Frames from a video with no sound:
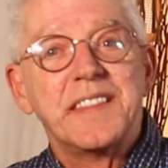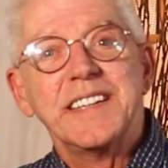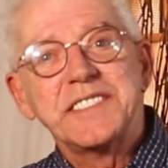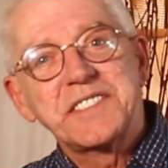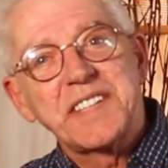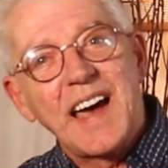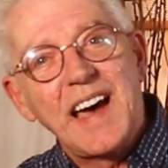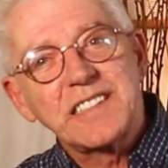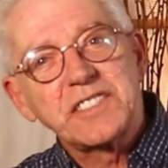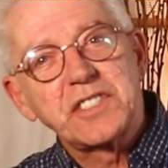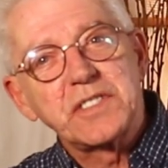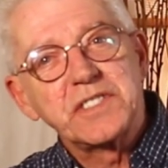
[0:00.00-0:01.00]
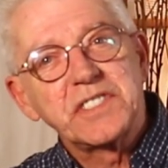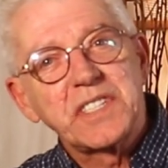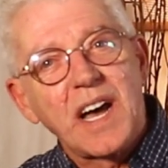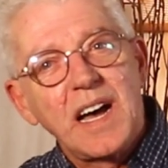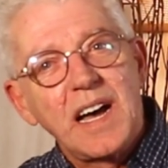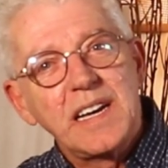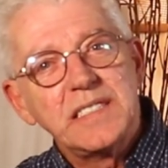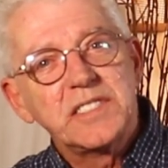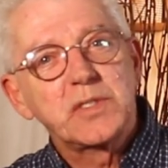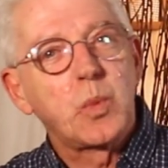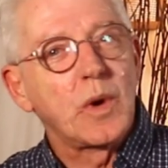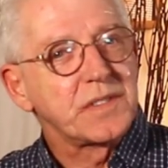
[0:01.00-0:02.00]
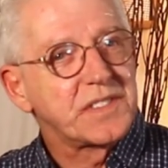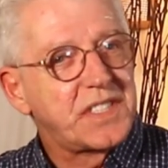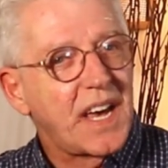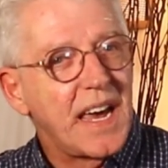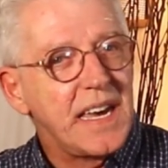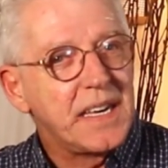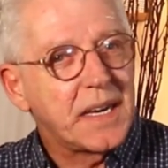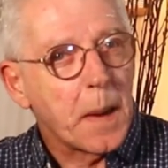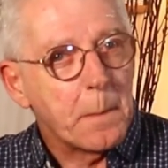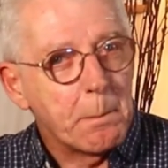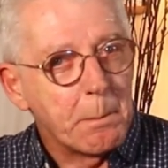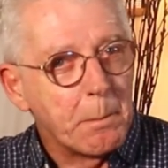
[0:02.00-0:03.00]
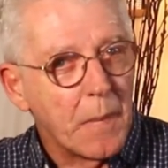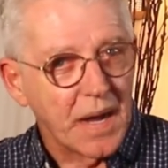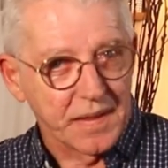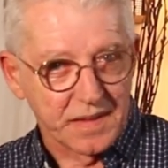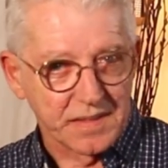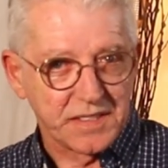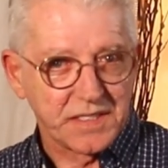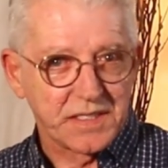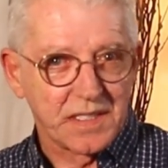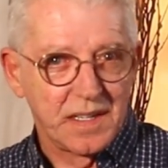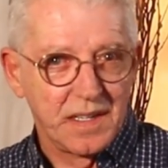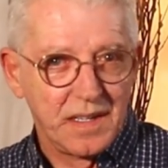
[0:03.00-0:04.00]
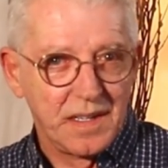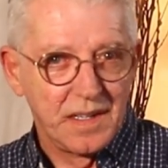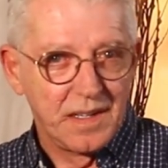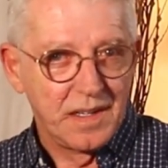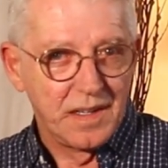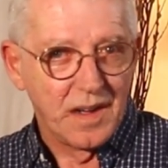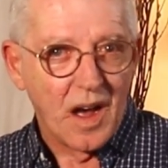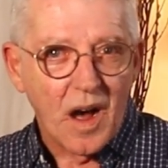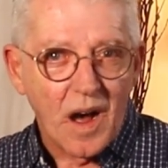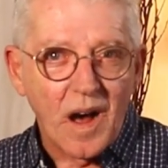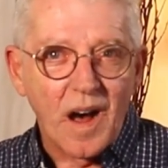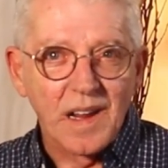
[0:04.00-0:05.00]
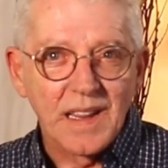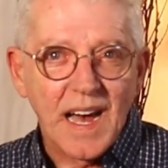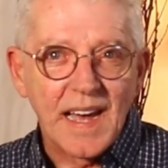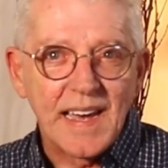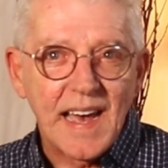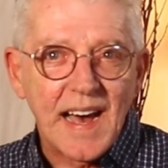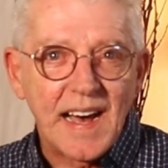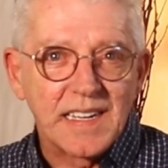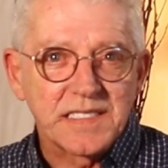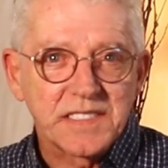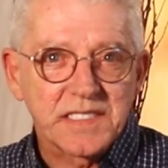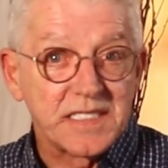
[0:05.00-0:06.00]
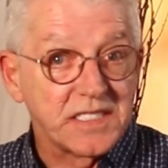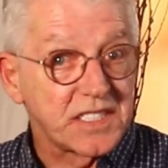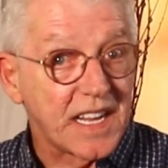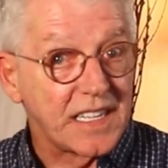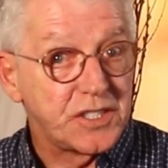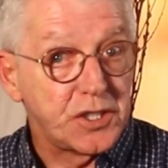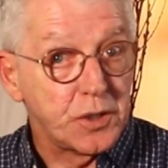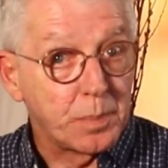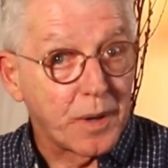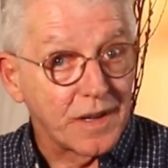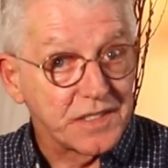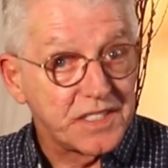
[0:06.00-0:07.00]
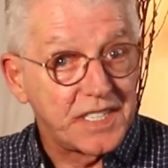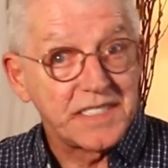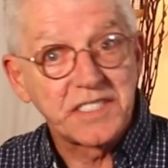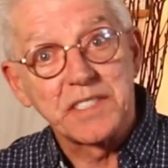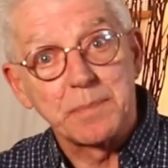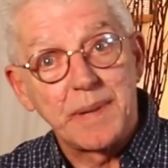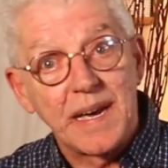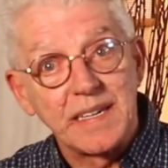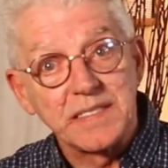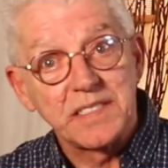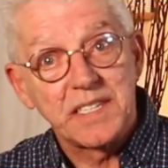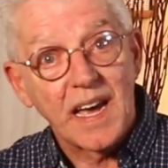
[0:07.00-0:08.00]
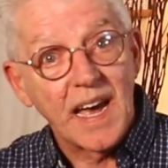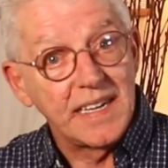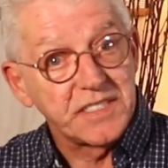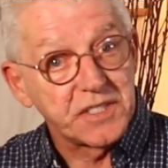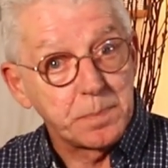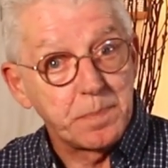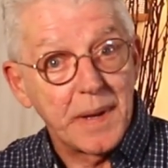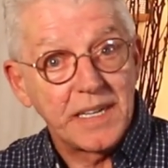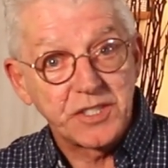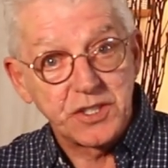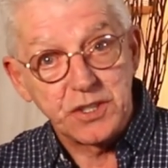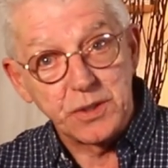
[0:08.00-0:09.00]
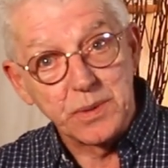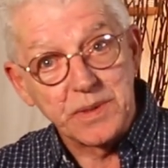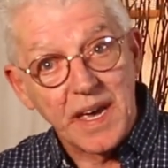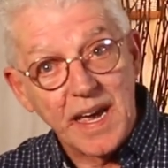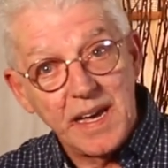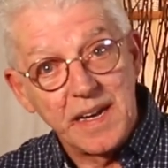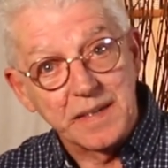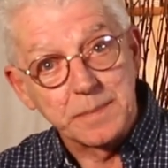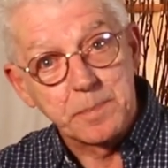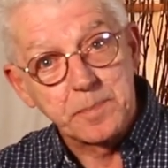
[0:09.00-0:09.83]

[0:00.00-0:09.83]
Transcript: this exercise will take months. All I ask is that you participate as best you can.